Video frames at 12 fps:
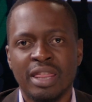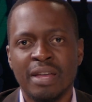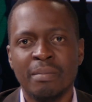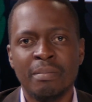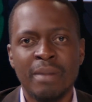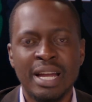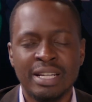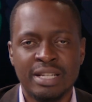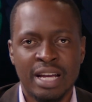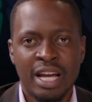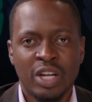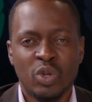the Mint.
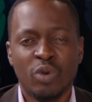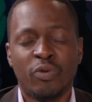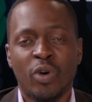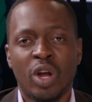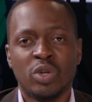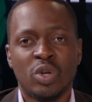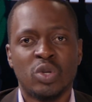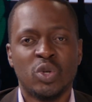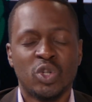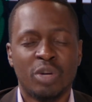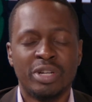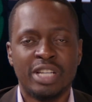Do follow us on our
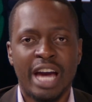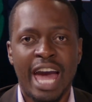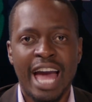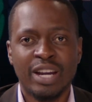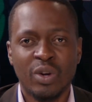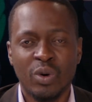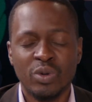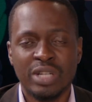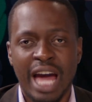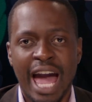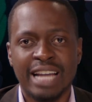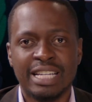social media handles
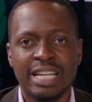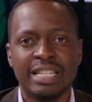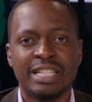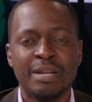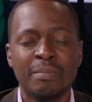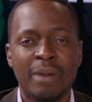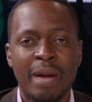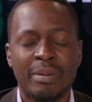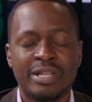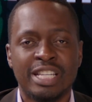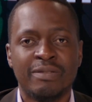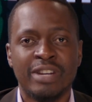at Papers
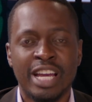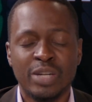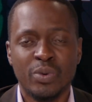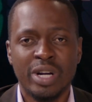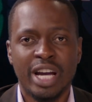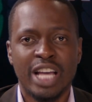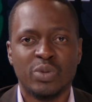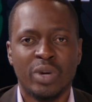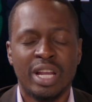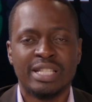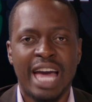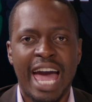TV Network as well
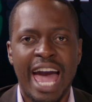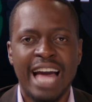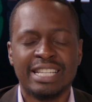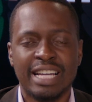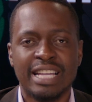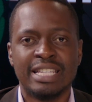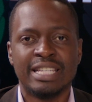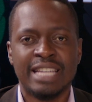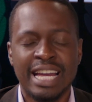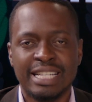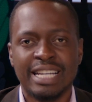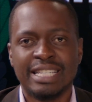as at
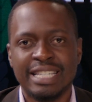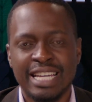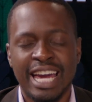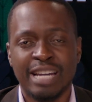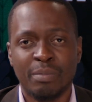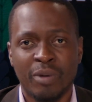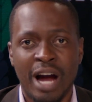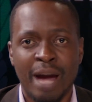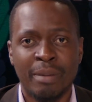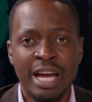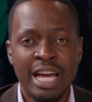ZTN Prime.